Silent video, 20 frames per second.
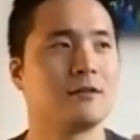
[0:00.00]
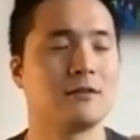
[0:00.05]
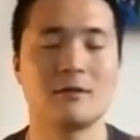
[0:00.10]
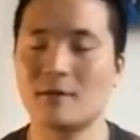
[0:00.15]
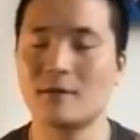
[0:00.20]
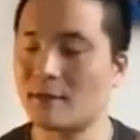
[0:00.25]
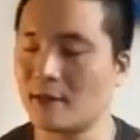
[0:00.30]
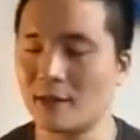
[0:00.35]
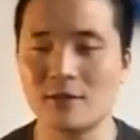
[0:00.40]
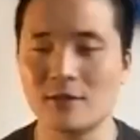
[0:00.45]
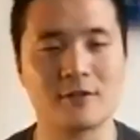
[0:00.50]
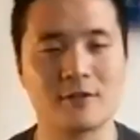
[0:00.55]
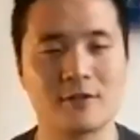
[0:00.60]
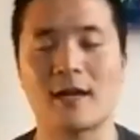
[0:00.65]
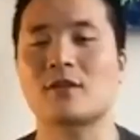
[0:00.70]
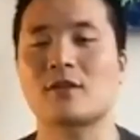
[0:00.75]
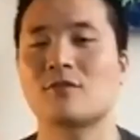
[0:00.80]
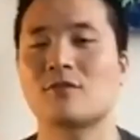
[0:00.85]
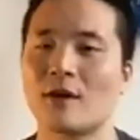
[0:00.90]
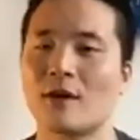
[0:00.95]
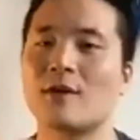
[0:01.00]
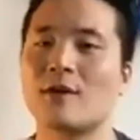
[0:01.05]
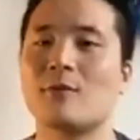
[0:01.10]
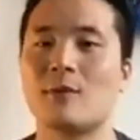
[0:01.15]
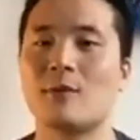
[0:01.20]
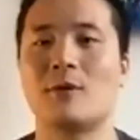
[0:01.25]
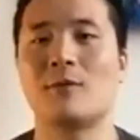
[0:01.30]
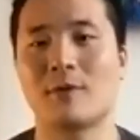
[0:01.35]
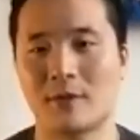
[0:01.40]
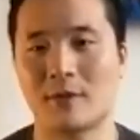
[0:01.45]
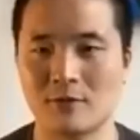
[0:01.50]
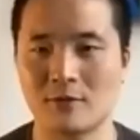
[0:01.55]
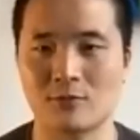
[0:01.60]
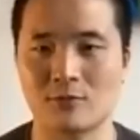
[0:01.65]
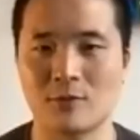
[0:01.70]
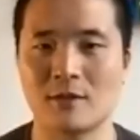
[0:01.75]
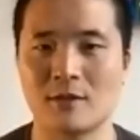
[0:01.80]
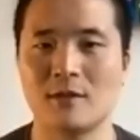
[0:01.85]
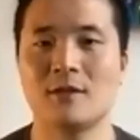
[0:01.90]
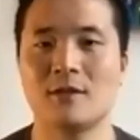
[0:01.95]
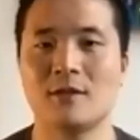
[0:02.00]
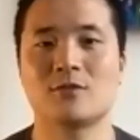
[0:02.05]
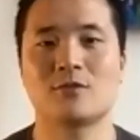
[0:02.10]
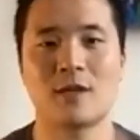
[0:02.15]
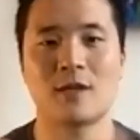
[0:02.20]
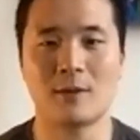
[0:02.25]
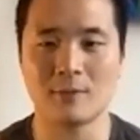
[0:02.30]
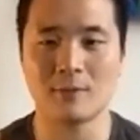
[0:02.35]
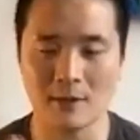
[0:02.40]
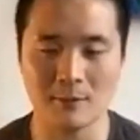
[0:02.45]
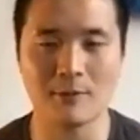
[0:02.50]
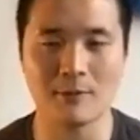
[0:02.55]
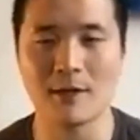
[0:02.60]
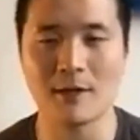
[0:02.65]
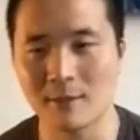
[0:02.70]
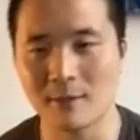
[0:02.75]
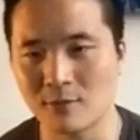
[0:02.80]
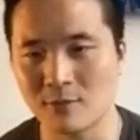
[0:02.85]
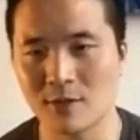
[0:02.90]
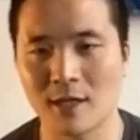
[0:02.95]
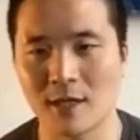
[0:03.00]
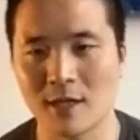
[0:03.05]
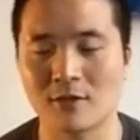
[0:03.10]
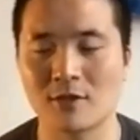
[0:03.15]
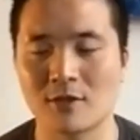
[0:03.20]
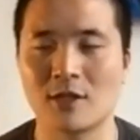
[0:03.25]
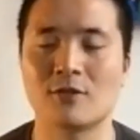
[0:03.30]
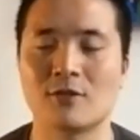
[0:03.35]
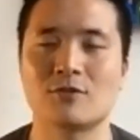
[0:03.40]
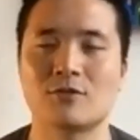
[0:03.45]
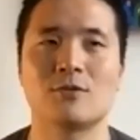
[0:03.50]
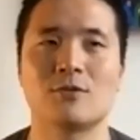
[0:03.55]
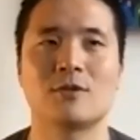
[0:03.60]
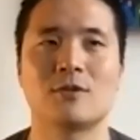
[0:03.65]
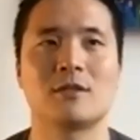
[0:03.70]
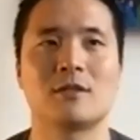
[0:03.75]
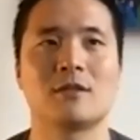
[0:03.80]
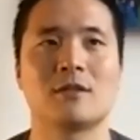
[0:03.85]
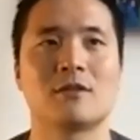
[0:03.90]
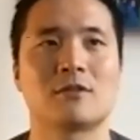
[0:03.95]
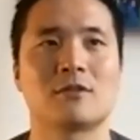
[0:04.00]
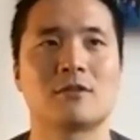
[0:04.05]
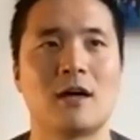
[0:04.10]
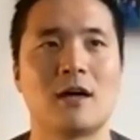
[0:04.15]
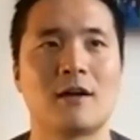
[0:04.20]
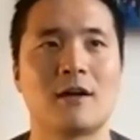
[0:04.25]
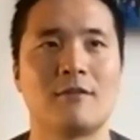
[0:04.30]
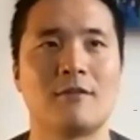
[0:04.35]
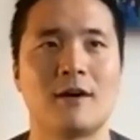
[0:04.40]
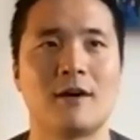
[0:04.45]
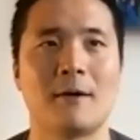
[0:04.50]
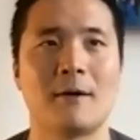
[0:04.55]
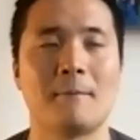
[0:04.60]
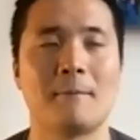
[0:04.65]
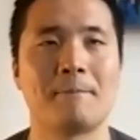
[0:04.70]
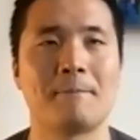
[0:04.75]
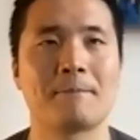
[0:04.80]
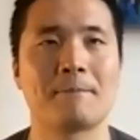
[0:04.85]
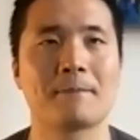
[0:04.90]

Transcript: This stacks very well with this one. So now I'm going to play them together, you know? So there's a lot of